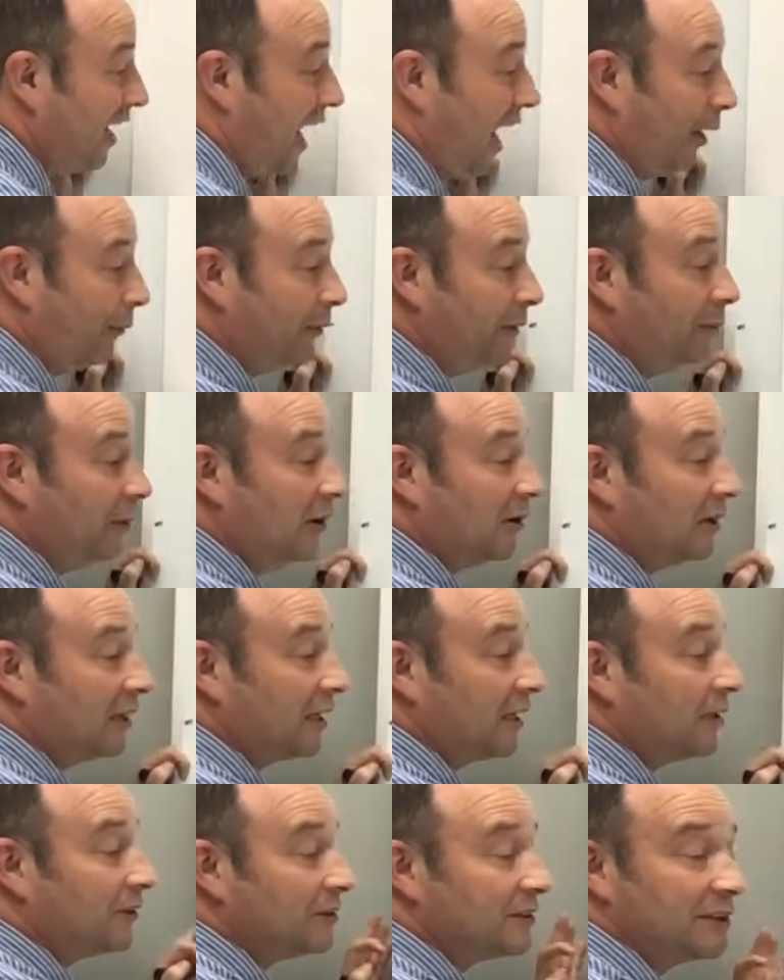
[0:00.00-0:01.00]
And we won't
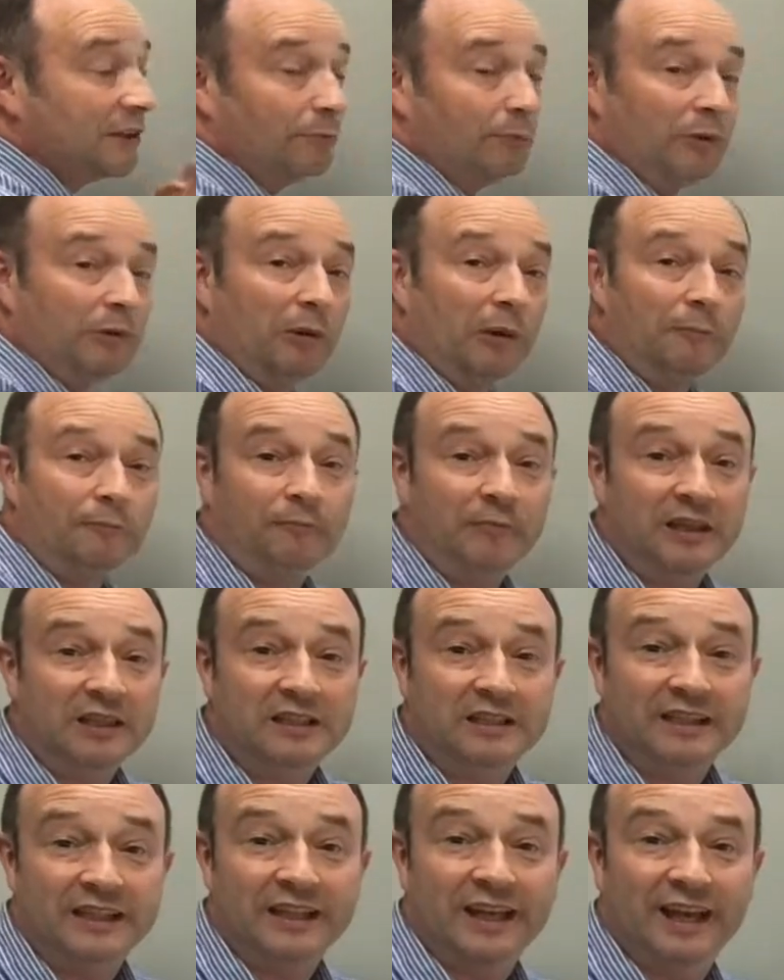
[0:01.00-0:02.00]
close up, we won't
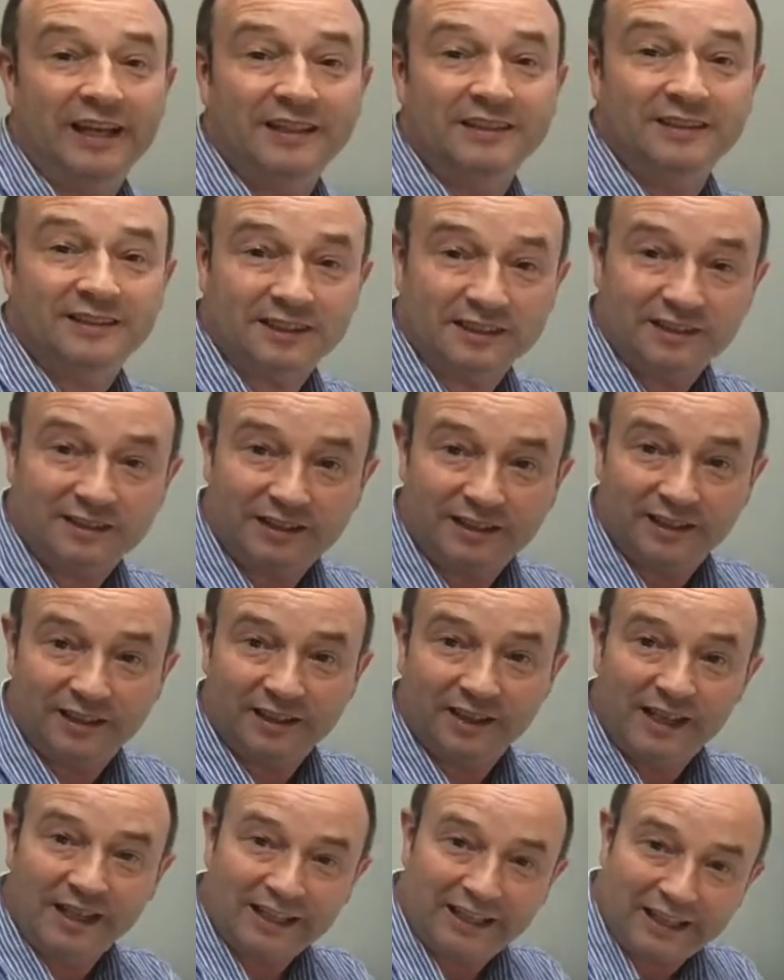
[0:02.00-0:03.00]
meet the ends into
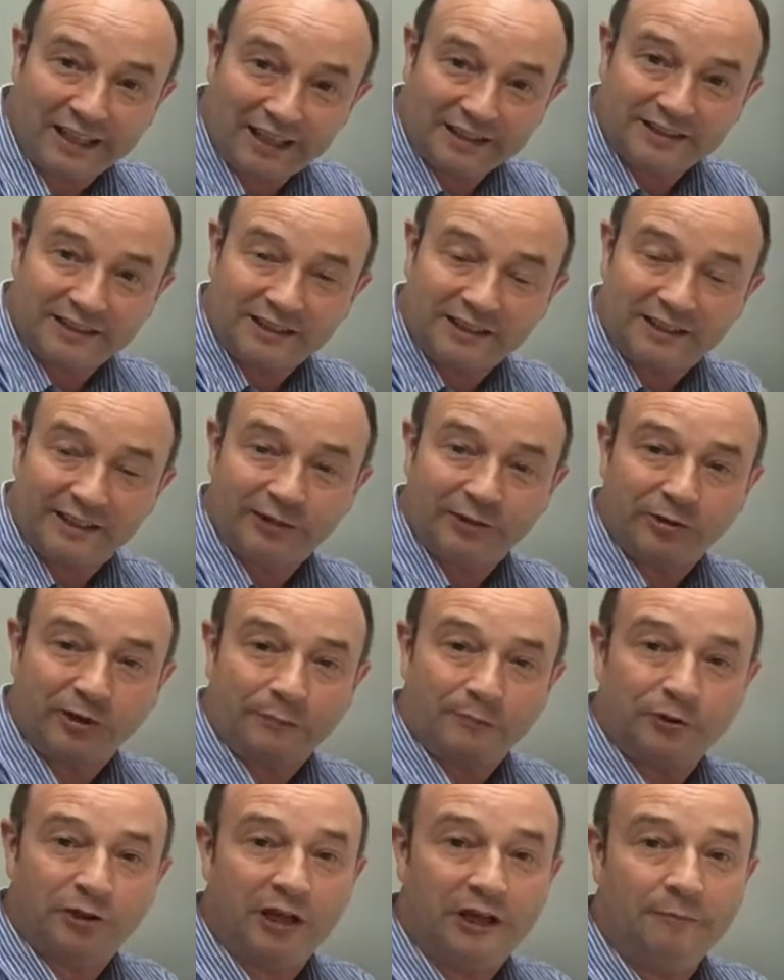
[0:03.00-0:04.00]
the classic
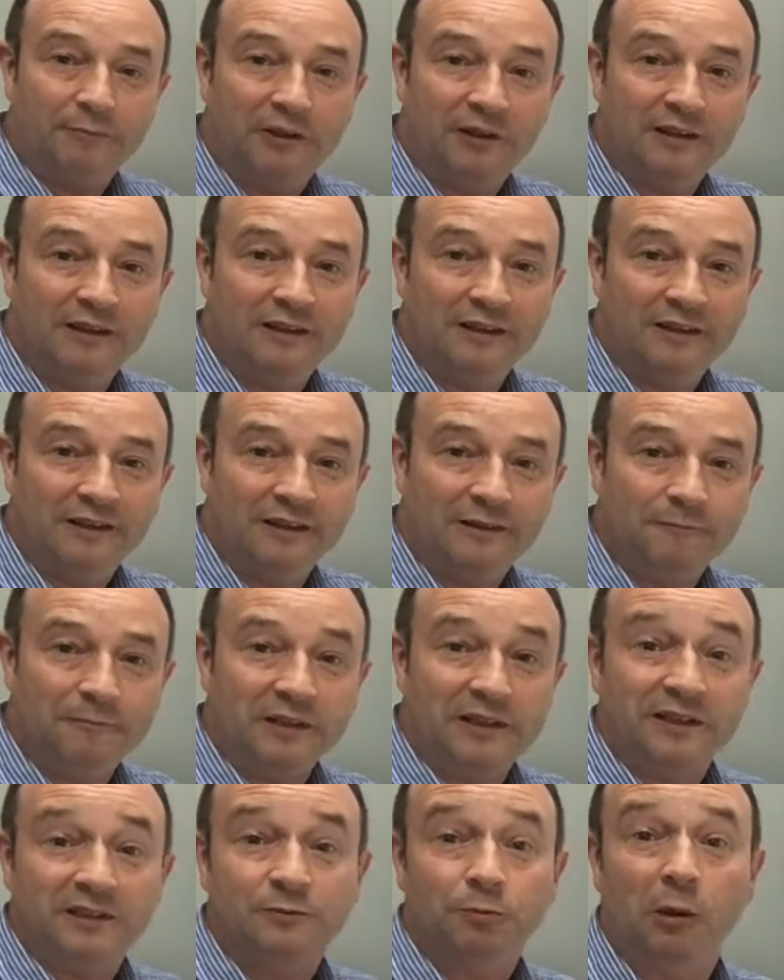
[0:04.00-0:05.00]
teardrop shape,
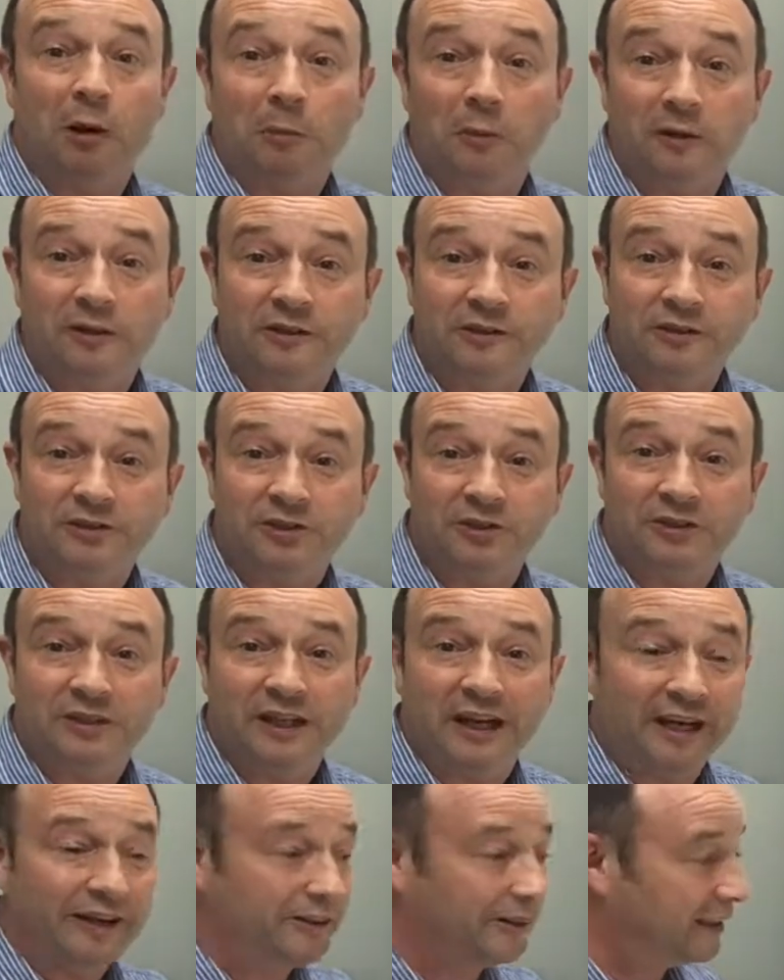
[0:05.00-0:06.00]
because what we're going to do
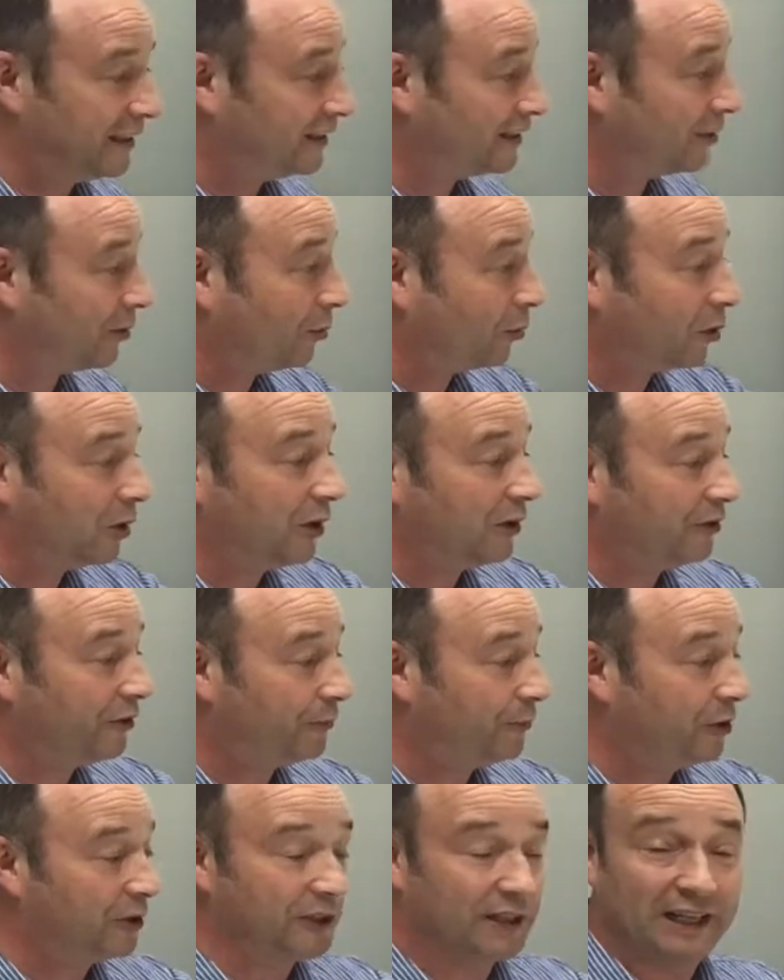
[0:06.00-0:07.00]
there is we're going to
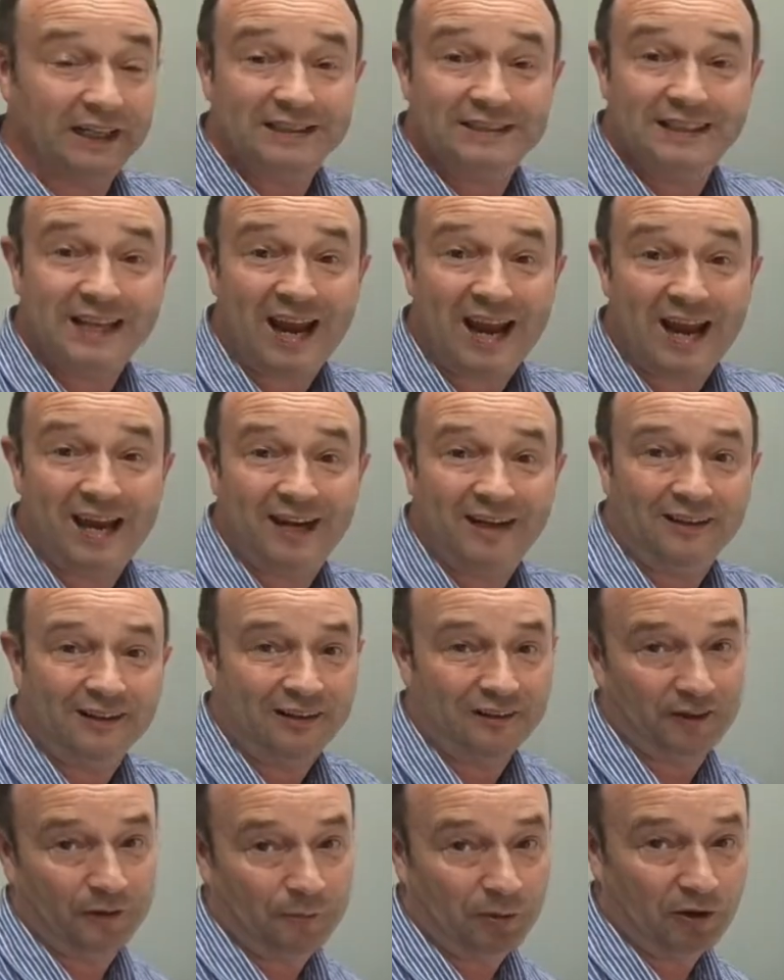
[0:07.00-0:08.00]
put a tail
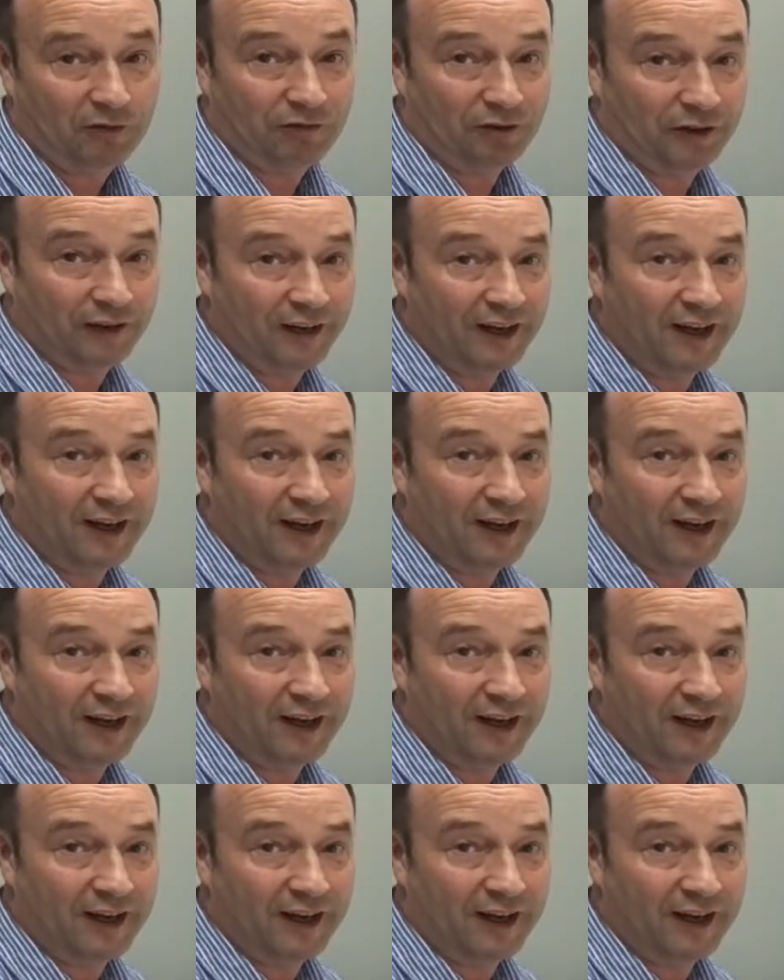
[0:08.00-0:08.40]
on the puffin.